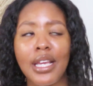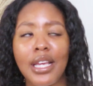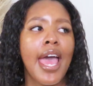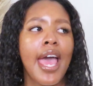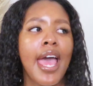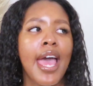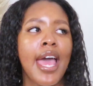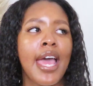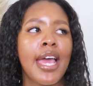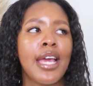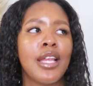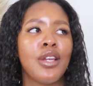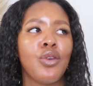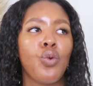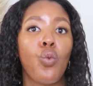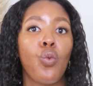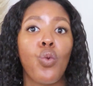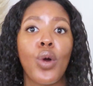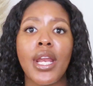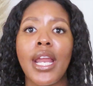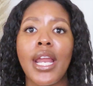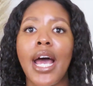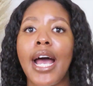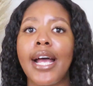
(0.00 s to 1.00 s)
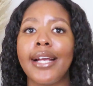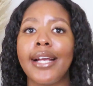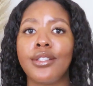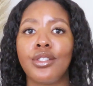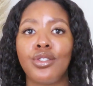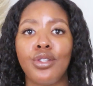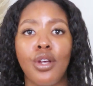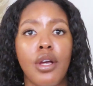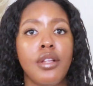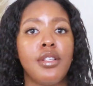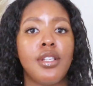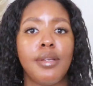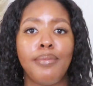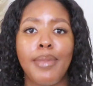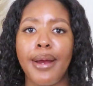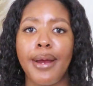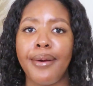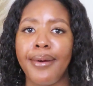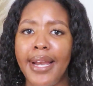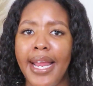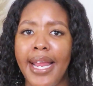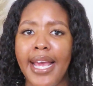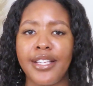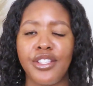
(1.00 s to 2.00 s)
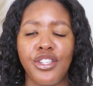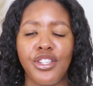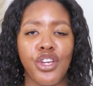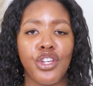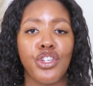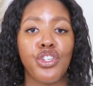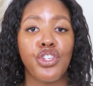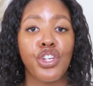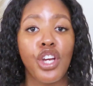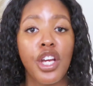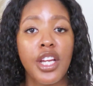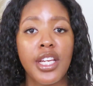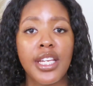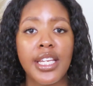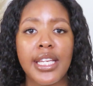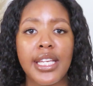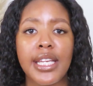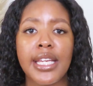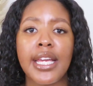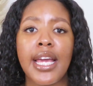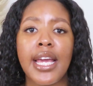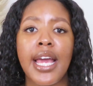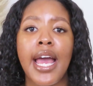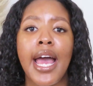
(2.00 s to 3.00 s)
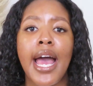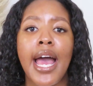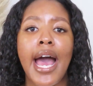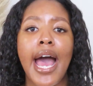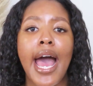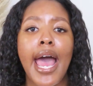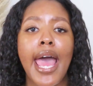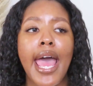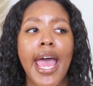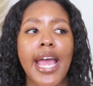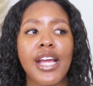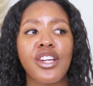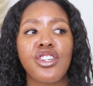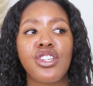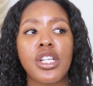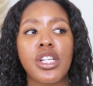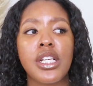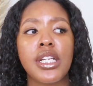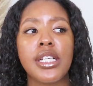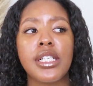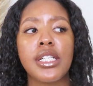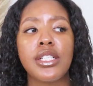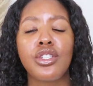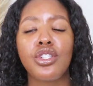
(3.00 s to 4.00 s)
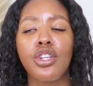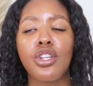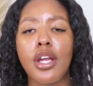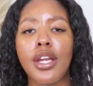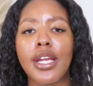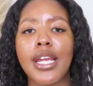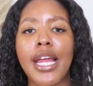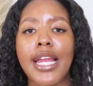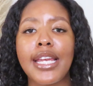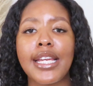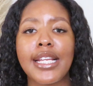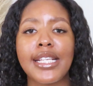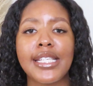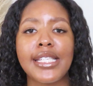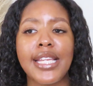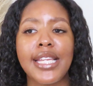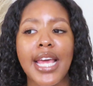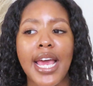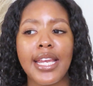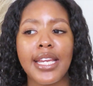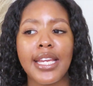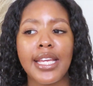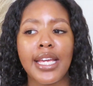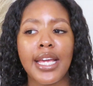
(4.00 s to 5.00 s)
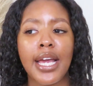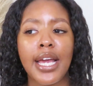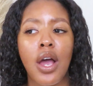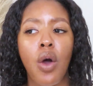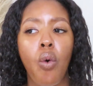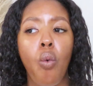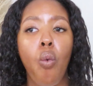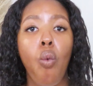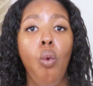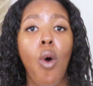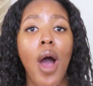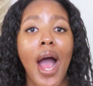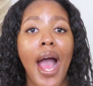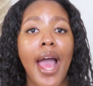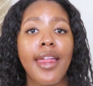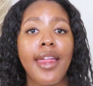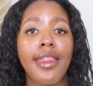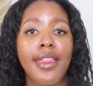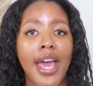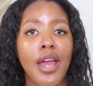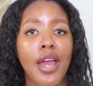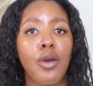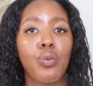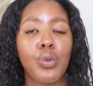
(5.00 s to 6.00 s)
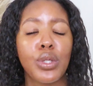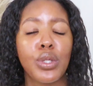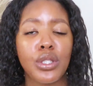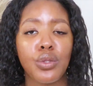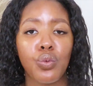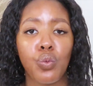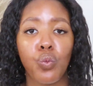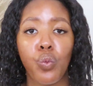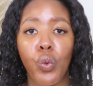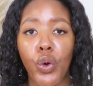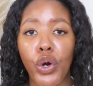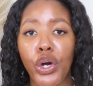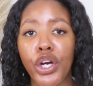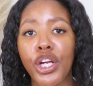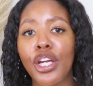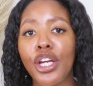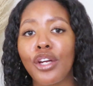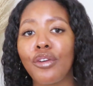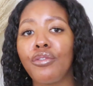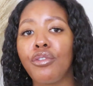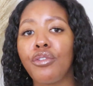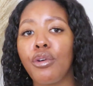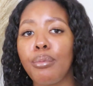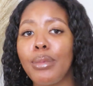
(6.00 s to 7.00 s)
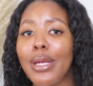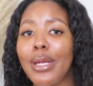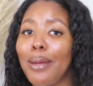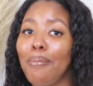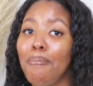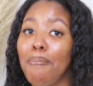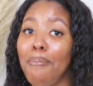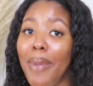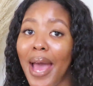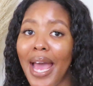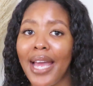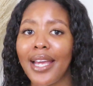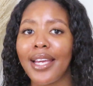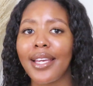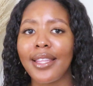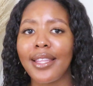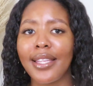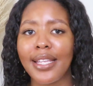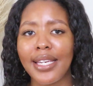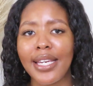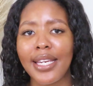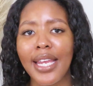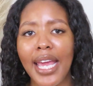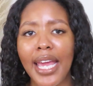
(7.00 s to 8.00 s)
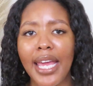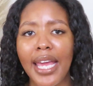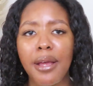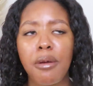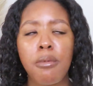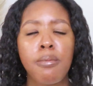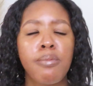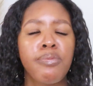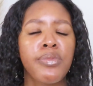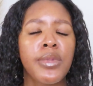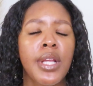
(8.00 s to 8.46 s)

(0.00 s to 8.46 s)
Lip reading: And when I started my relaxed hair journey, I actually started understanding why that was working for me back in the day.